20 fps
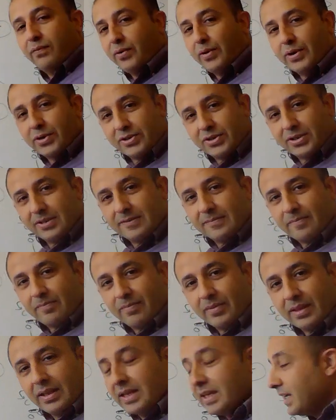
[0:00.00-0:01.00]
force.
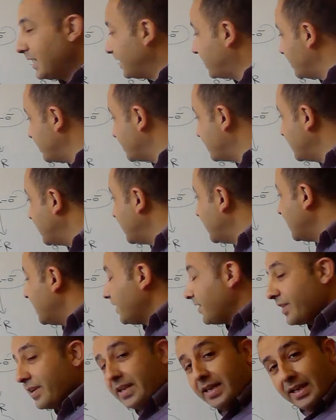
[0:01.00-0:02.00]
It is
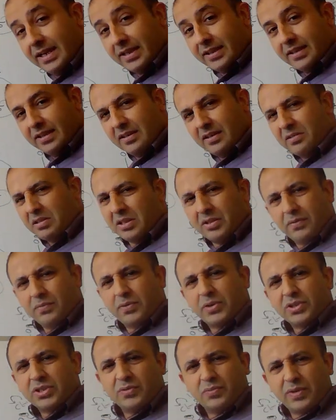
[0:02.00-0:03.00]
in reality, London
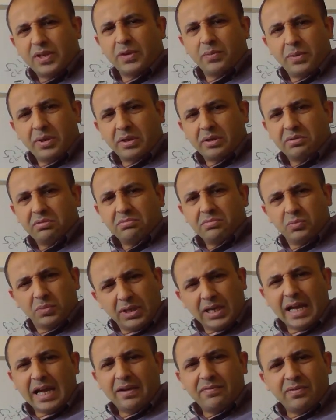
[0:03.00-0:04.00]
force is very weak. We
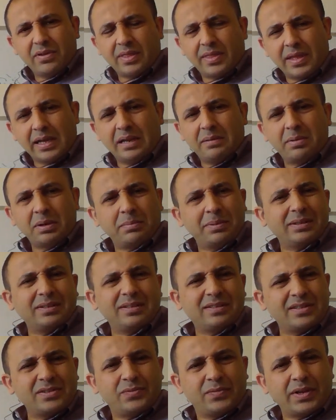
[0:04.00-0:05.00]
have enthalpic, but
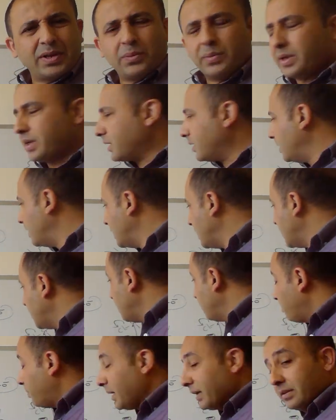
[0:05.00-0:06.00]
it is very weak.
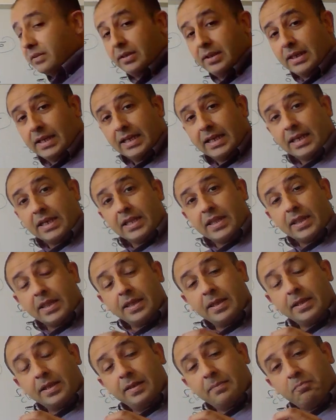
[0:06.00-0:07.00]
But
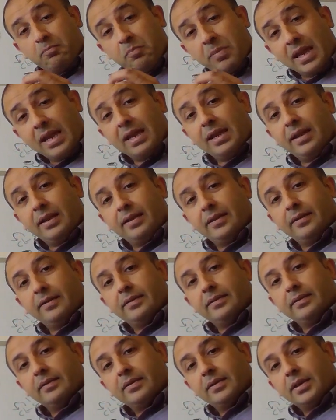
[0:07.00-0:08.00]
the main
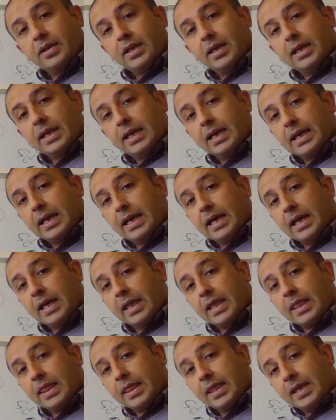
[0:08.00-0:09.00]

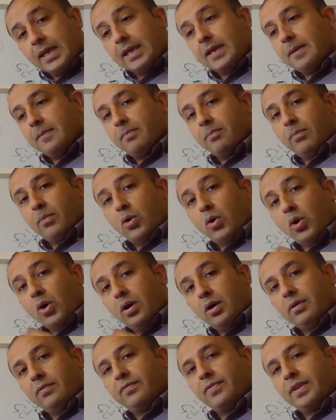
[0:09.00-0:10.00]
theme
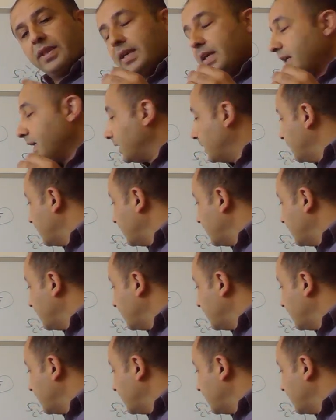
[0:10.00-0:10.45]
of the